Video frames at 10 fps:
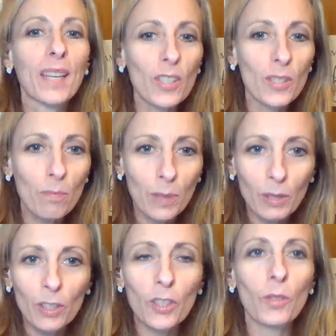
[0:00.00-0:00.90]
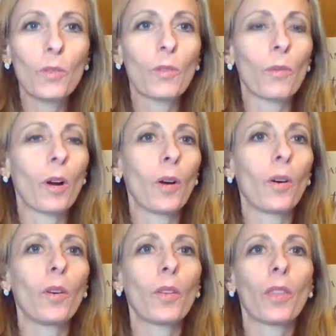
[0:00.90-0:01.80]
spiritual
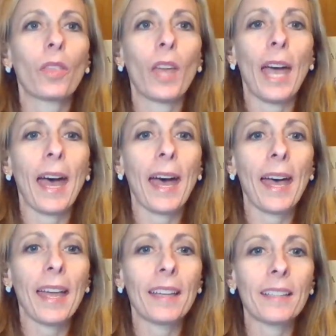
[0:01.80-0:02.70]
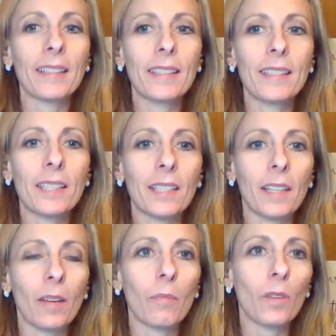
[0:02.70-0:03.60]
growth, and
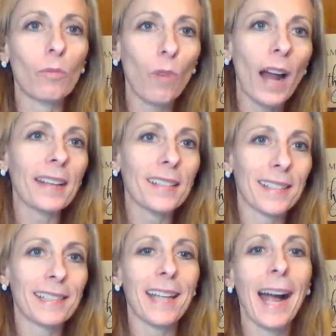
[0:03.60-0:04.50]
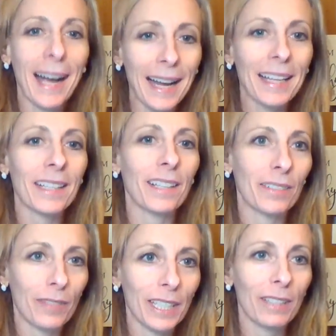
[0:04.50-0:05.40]
um, the rising tide
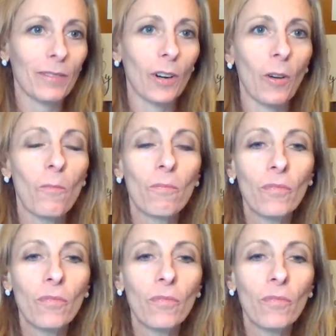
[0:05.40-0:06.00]
of evil.